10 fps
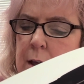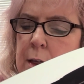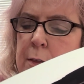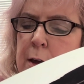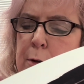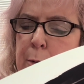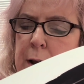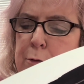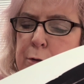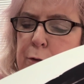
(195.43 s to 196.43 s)
The other
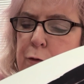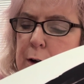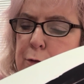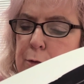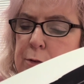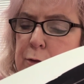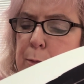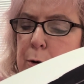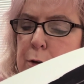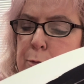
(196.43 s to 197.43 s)
branch looked fresher, as if the
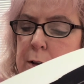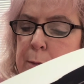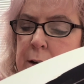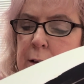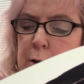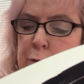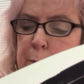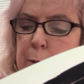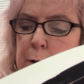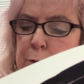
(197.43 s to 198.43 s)
brush might have been cleared from
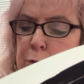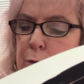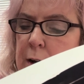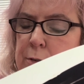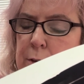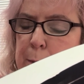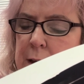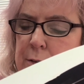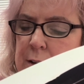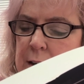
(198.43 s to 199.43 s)
it once or twice in the
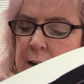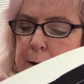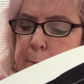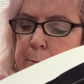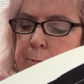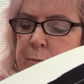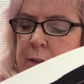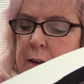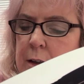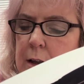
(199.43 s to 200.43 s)
past decade.
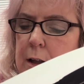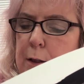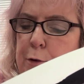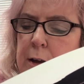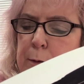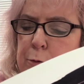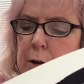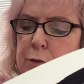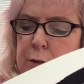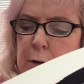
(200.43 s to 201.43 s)
Jacob
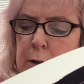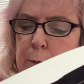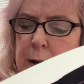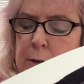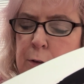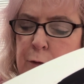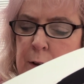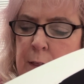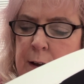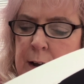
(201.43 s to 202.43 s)
drove slowly around to the front
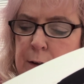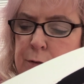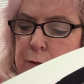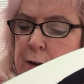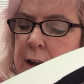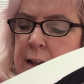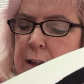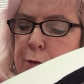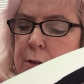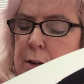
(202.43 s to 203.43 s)
of the house, the V8
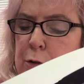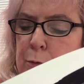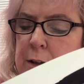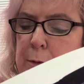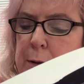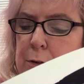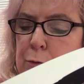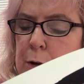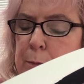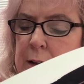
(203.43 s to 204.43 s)
engine in his rented beast
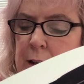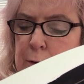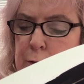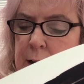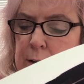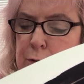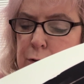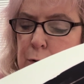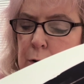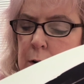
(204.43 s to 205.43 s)
rumbling like a dragon's
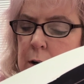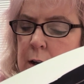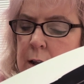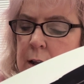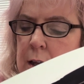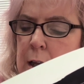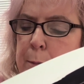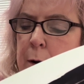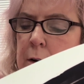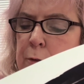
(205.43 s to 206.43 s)
snore. He
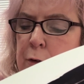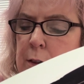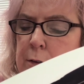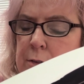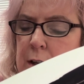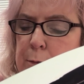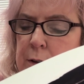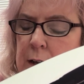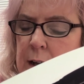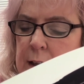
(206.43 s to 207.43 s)
parked in front of the steps
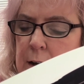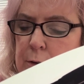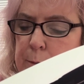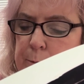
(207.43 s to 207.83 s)
and got out.